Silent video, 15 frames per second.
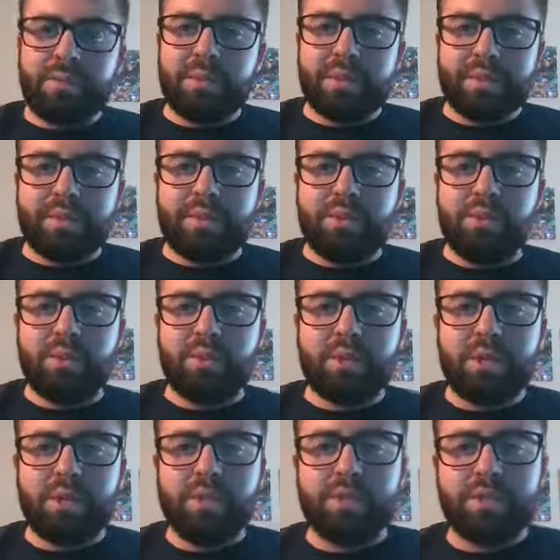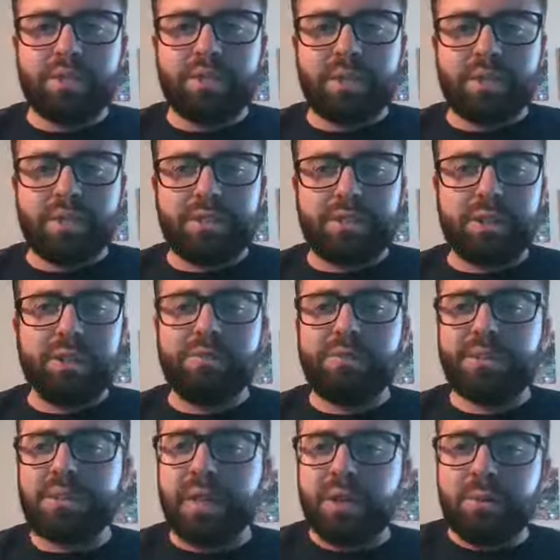kind of cooler note was uh, Joey
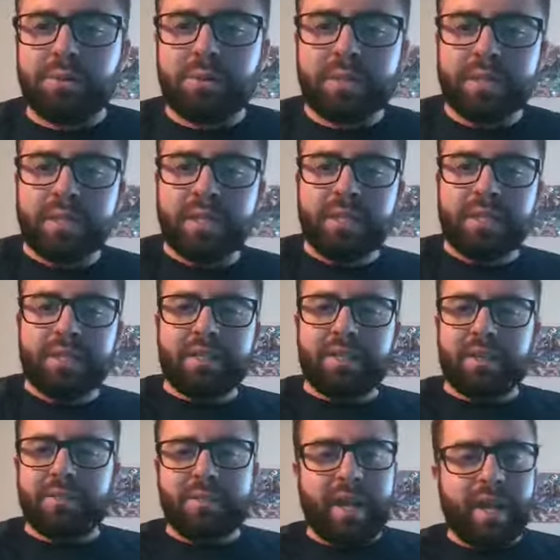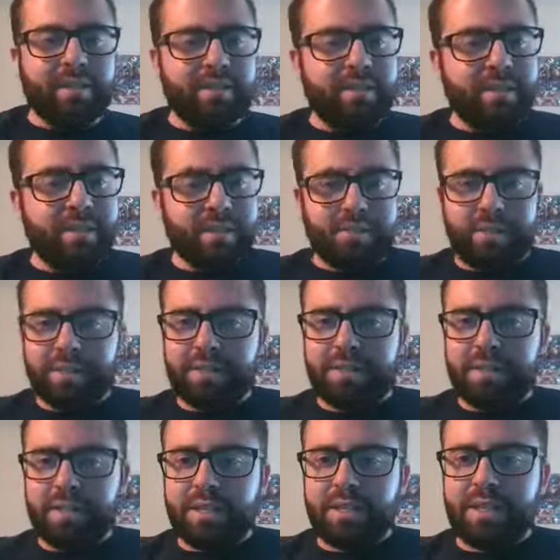Fatone of N- of
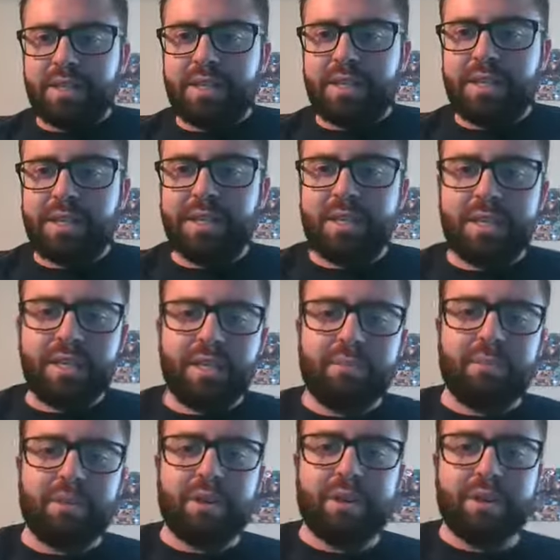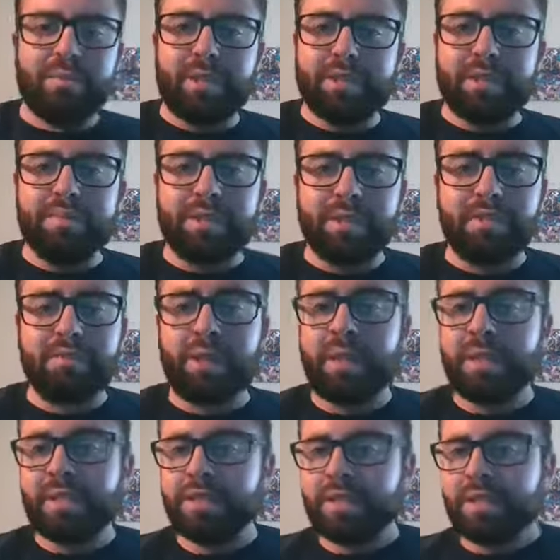NSYNC. He brought a bunch of his
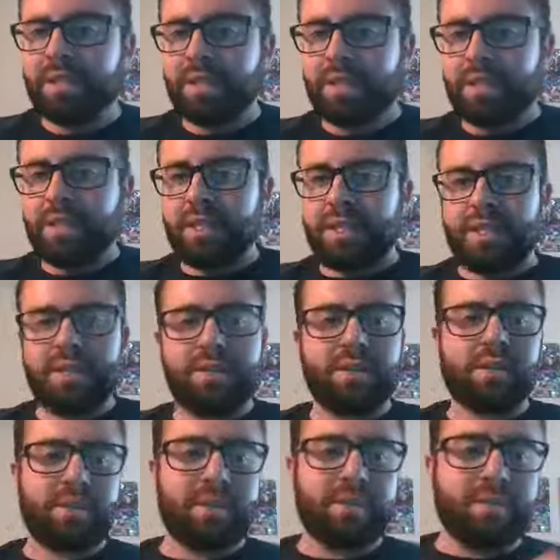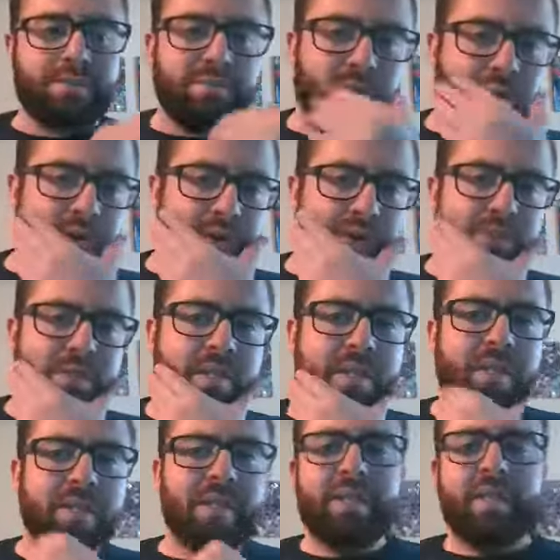friends here in the fall
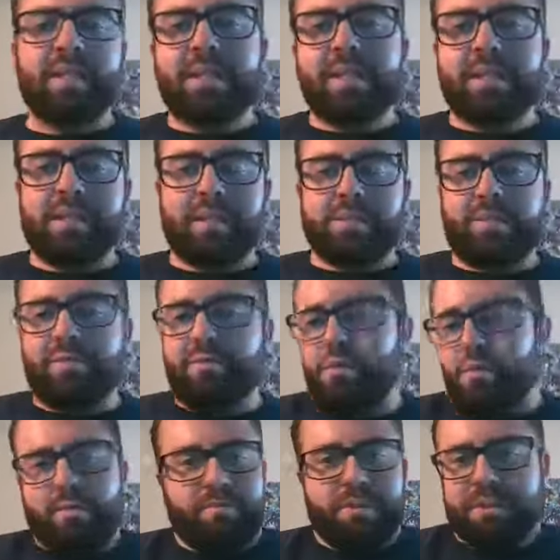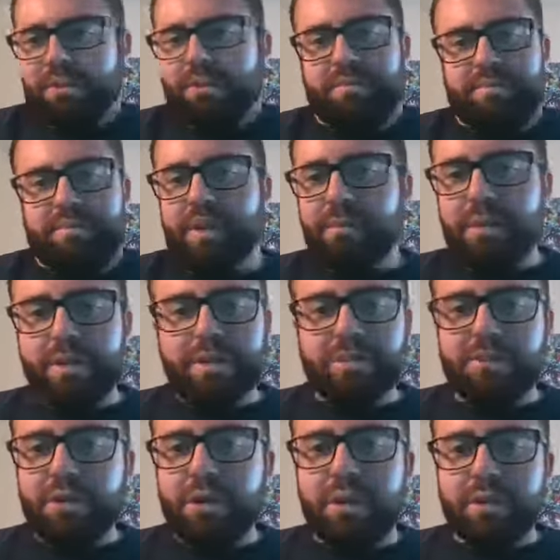to perform just a bunch of
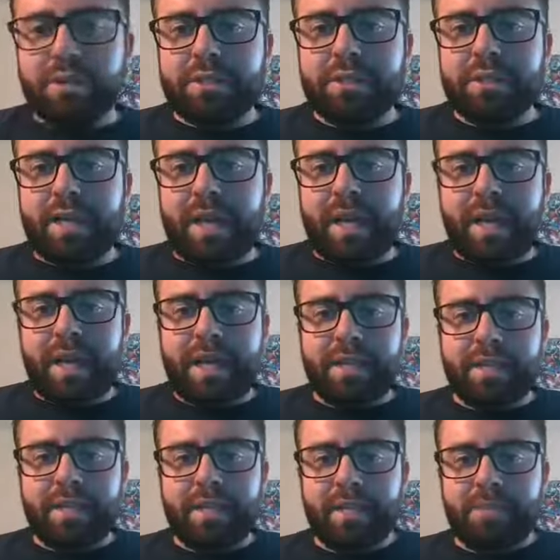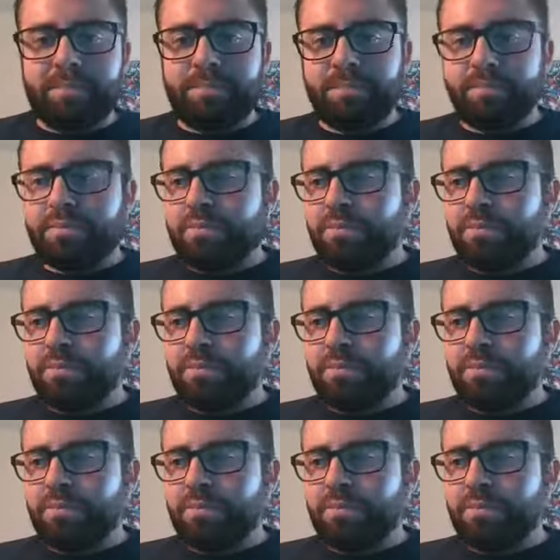songs, and um,